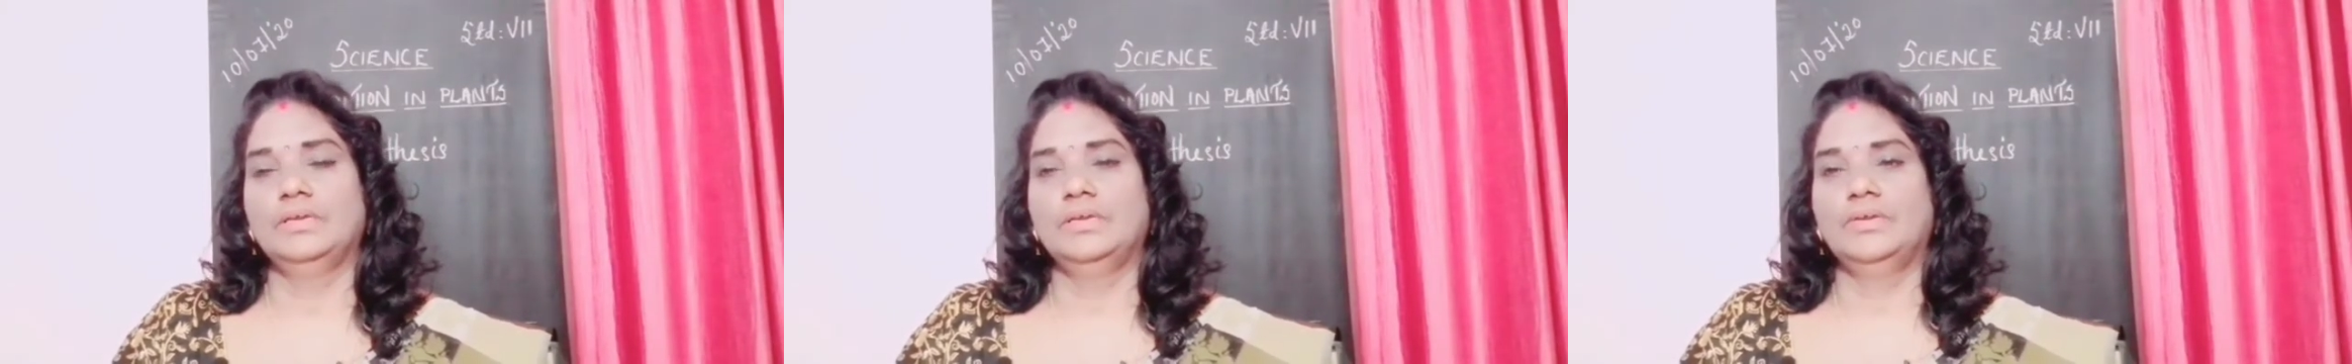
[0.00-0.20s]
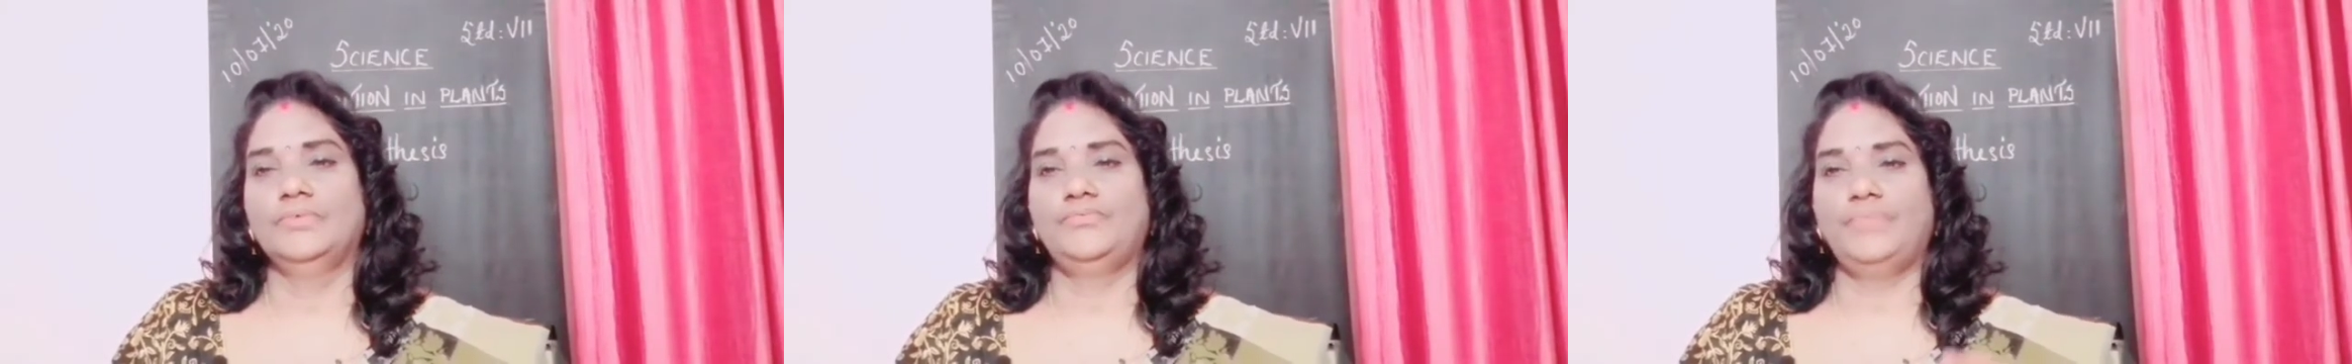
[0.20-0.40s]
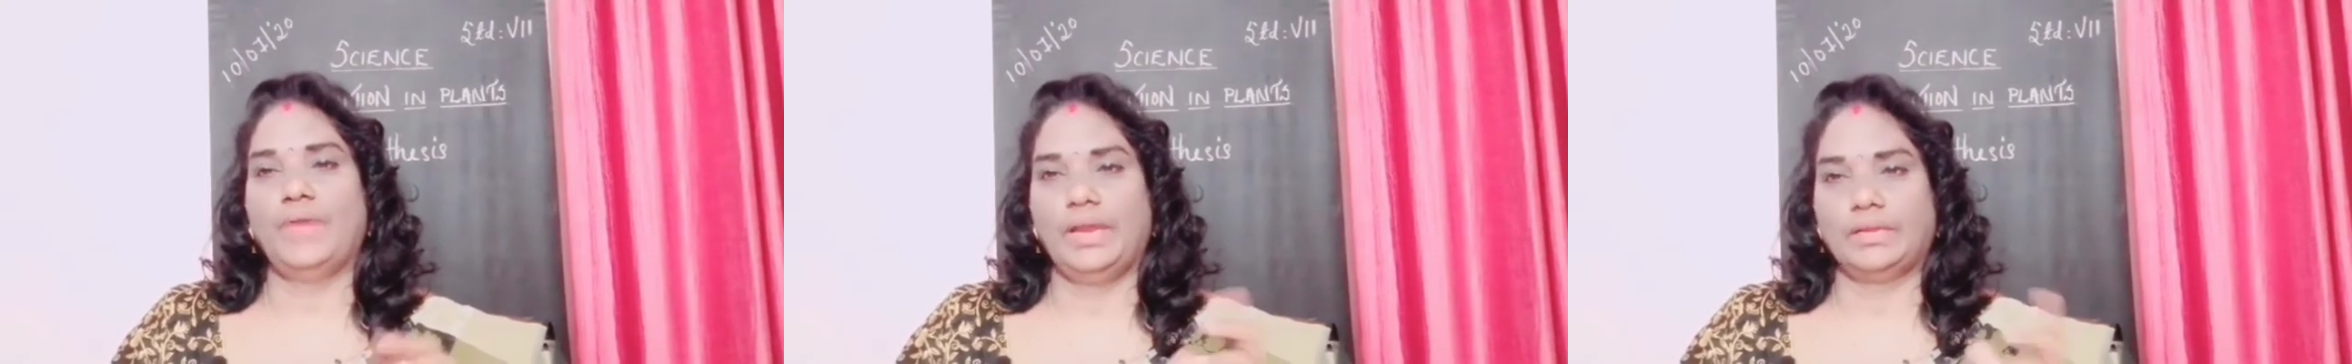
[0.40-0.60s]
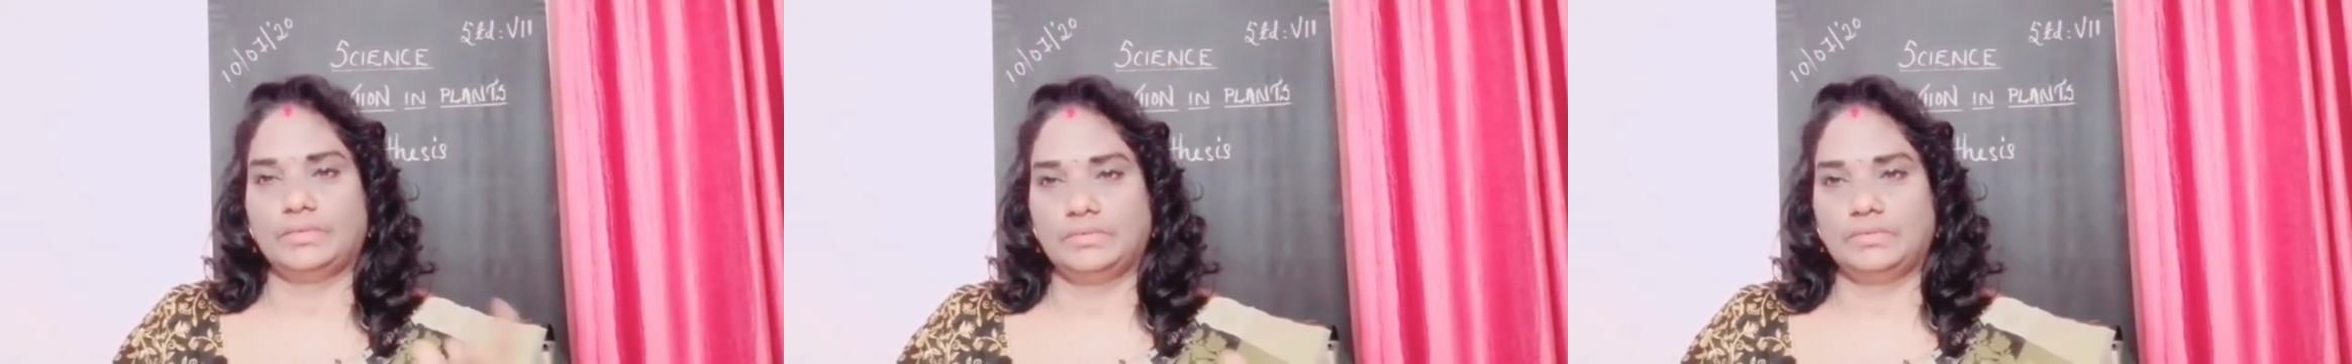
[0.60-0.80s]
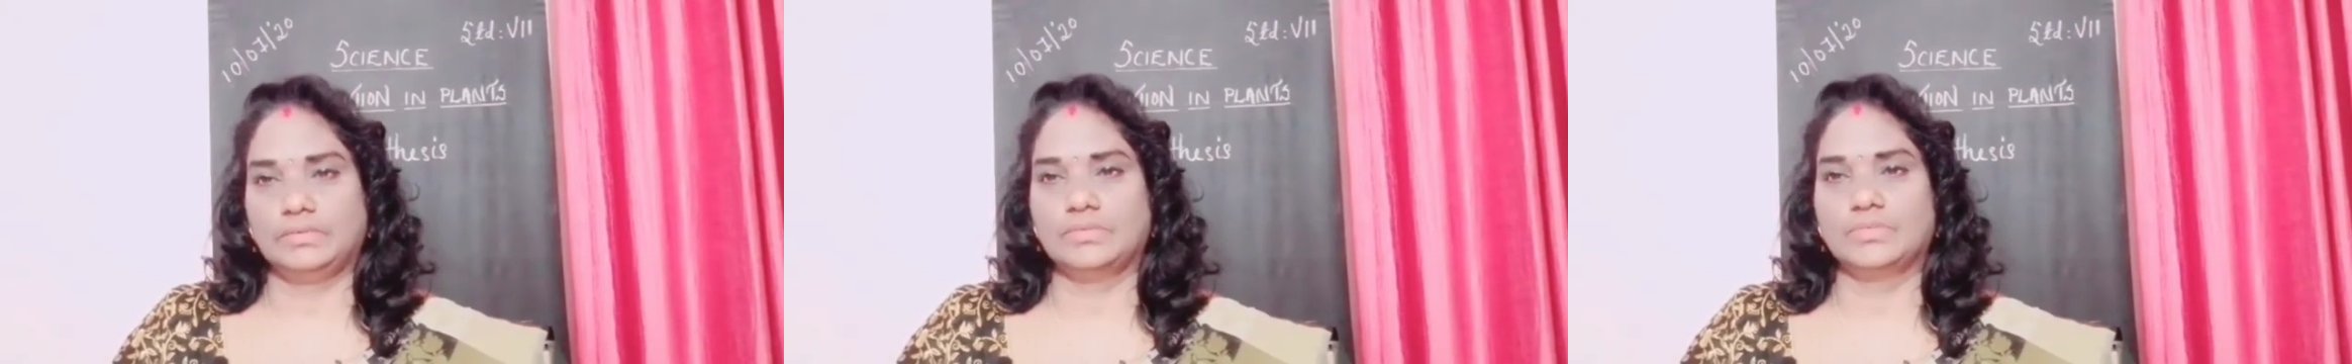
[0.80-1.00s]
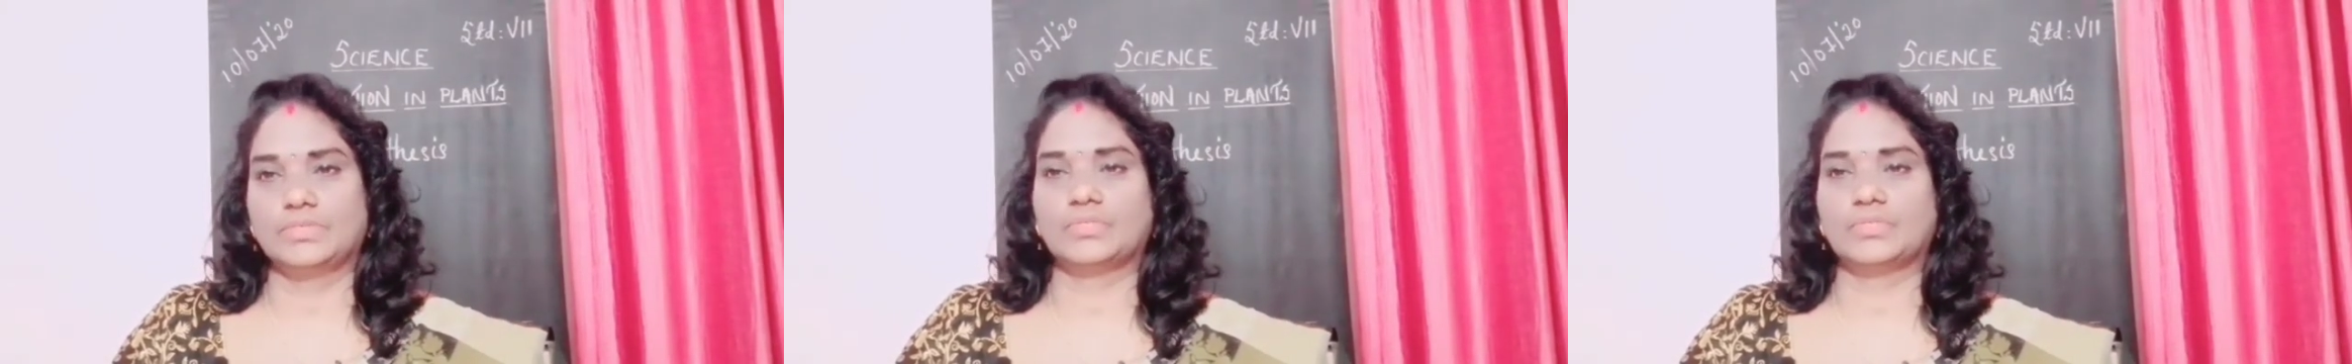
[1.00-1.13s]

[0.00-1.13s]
factors